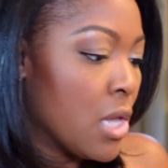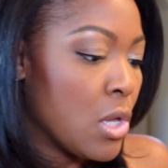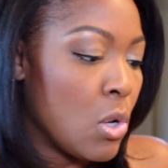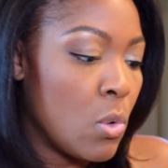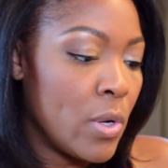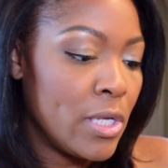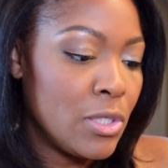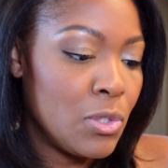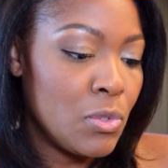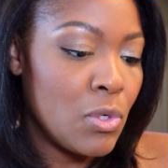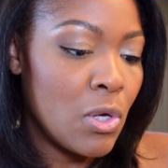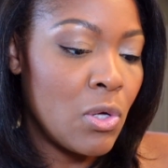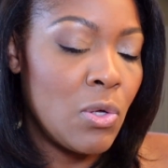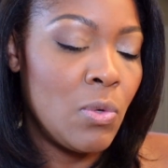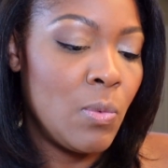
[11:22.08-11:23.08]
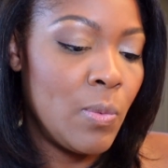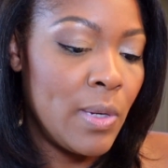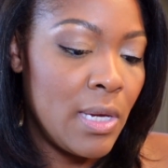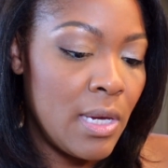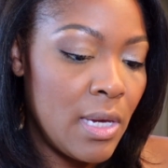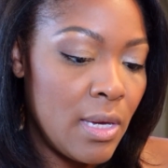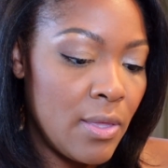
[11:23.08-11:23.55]
going to go
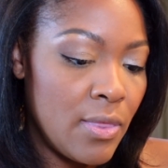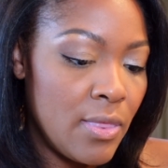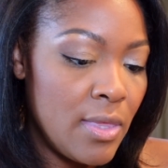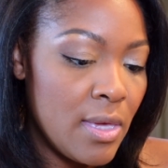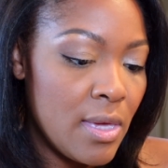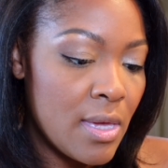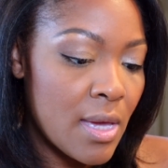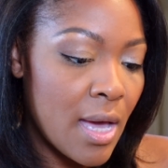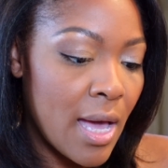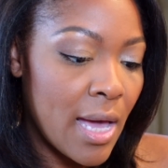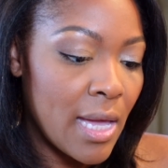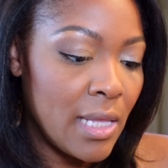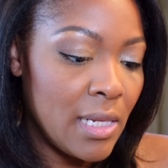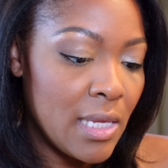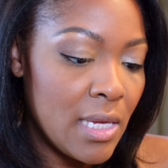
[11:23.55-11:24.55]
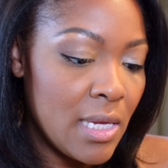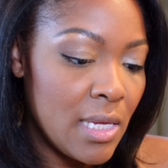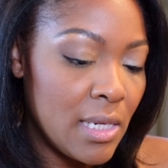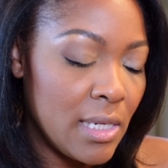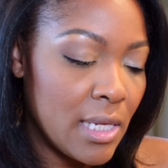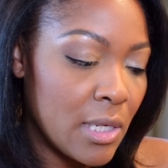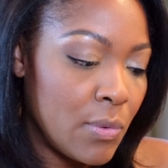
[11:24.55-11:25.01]
with the Kylie
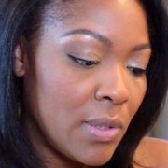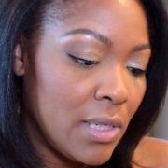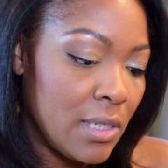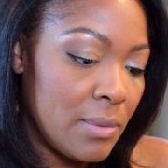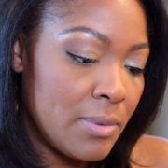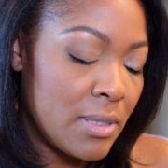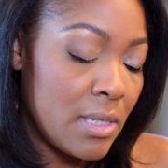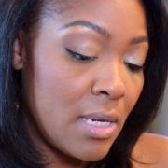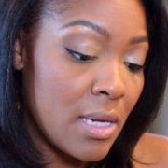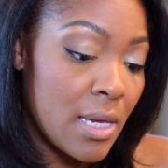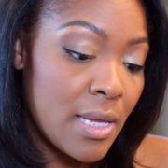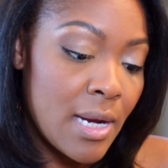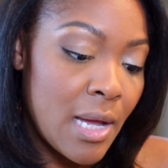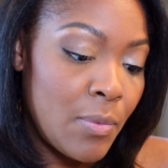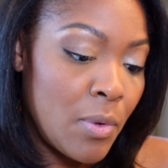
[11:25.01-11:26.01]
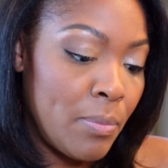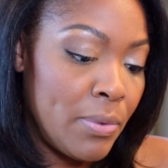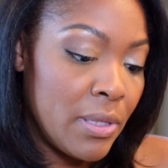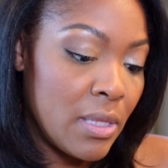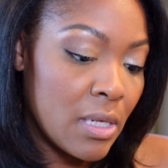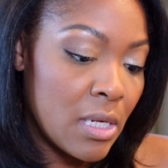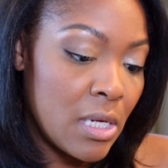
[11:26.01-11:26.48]
liquid lipstick and I will
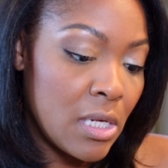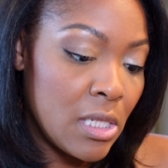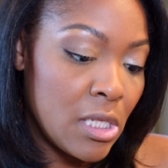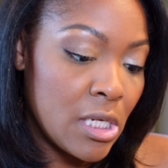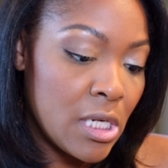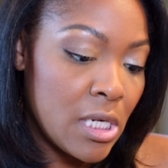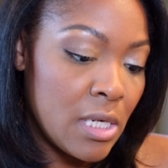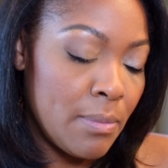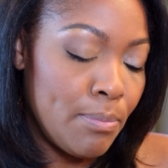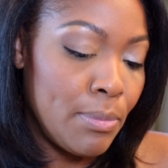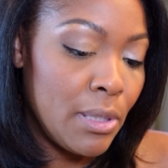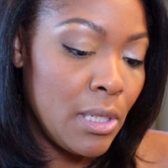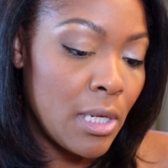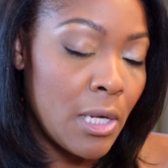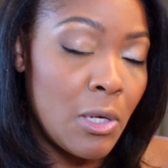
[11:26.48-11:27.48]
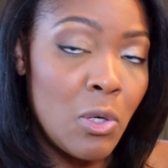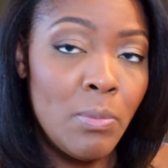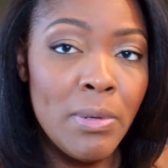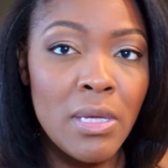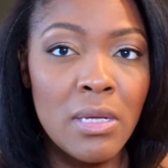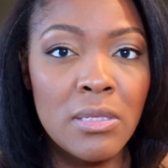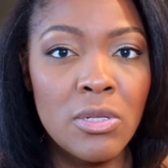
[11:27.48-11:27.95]
put the color below
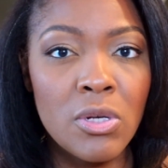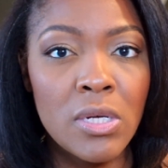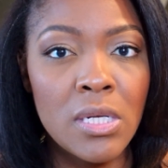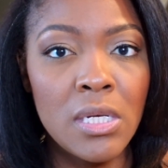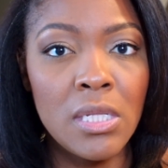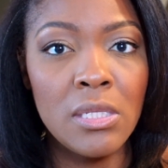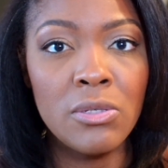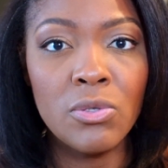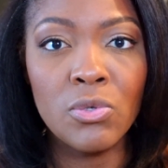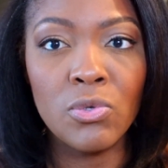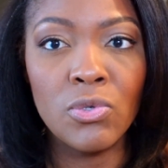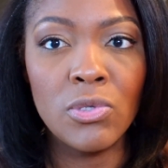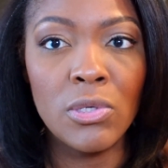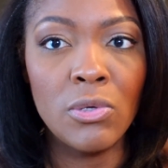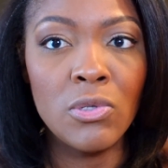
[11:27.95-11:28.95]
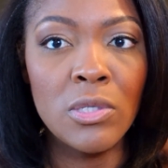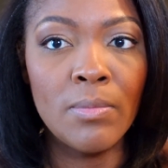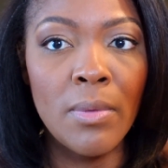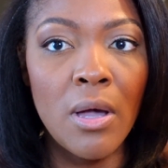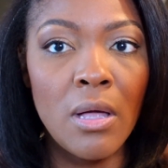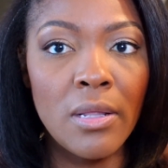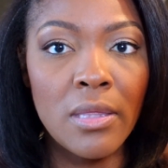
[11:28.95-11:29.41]
because her colors are so
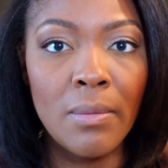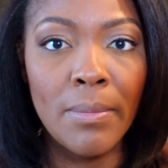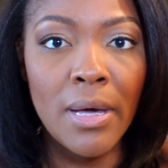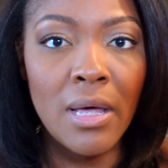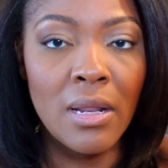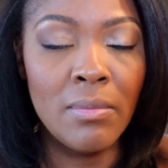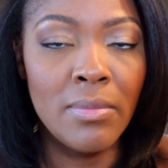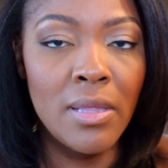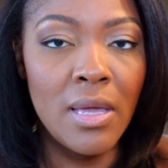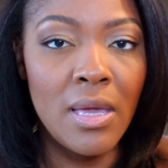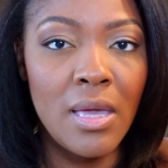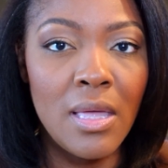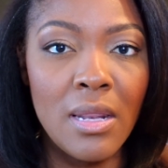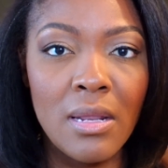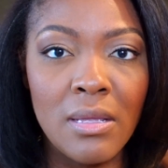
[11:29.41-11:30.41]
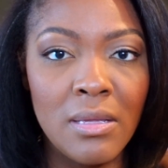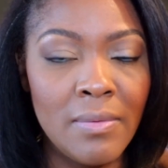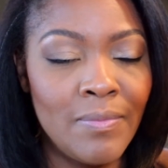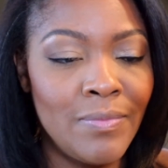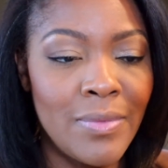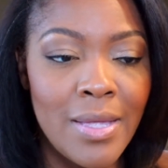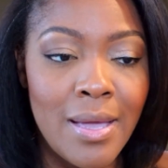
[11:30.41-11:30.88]
small at the bottom that
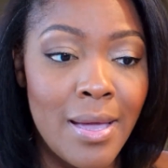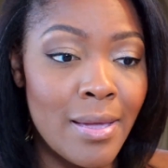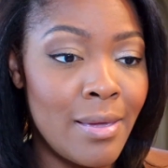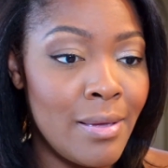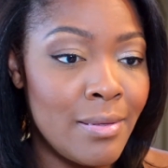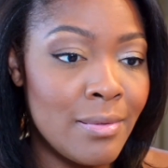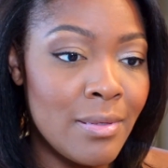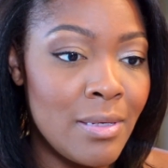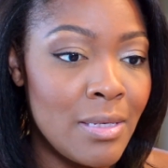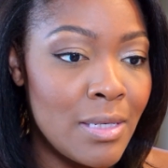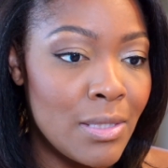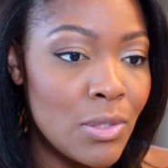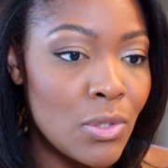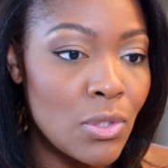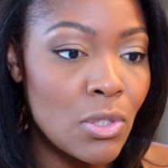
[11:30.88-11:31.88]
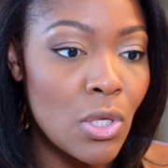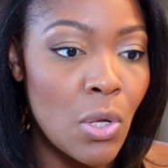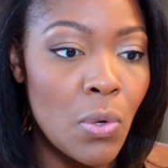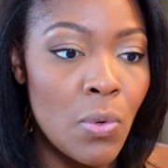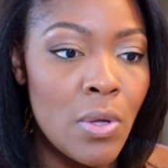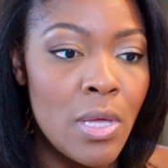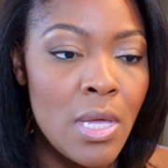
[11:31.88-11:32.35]
I can't see it.
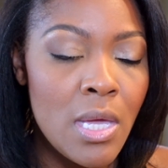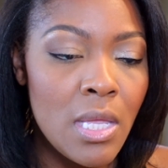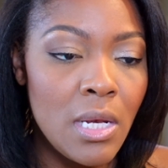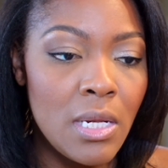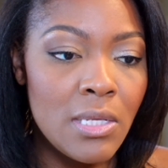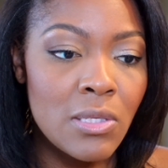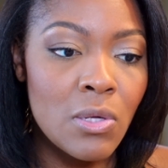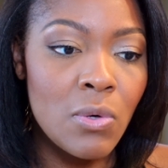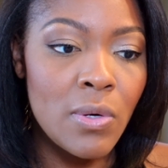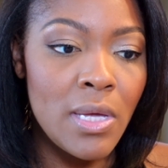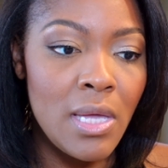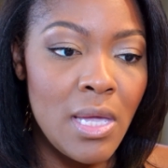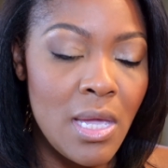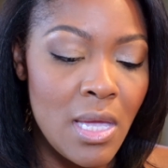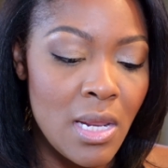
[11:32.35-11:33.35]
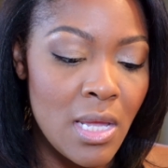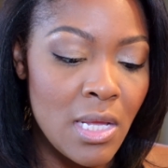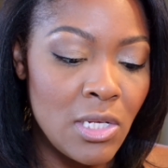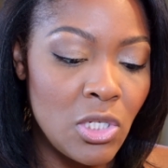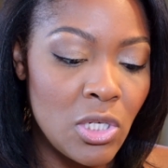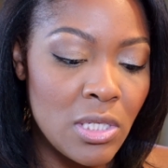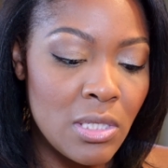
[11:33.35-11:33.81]
So Let's go ahead
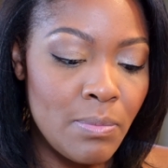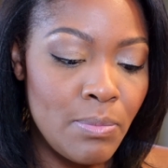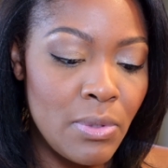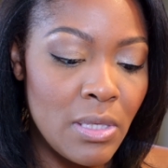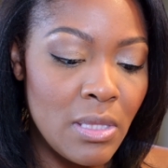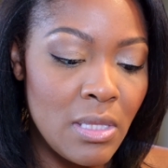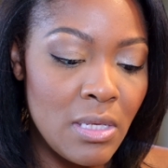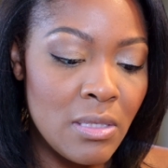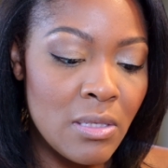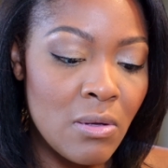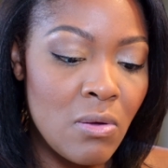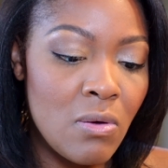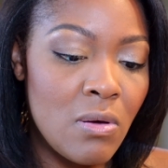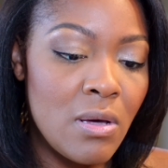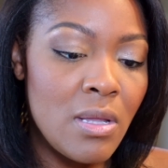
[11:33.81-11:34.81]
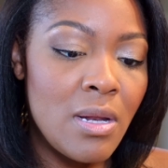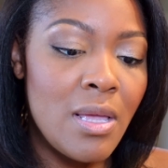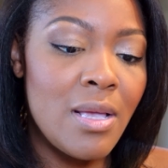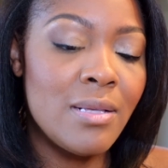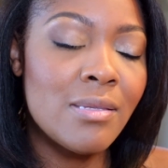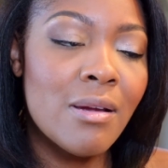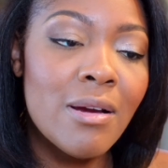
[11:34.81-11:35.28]
and just put this on
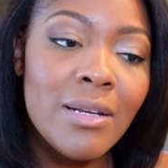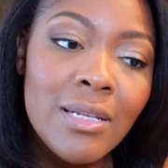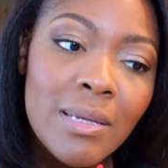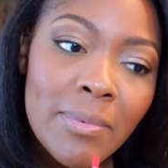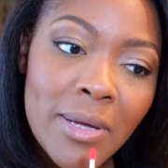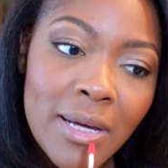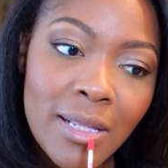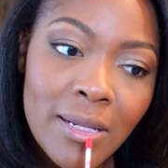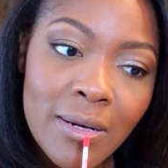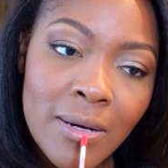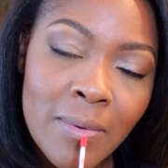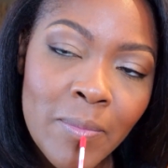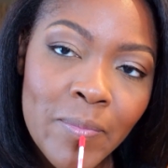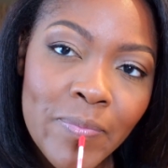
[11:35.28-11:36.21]
as our lip color.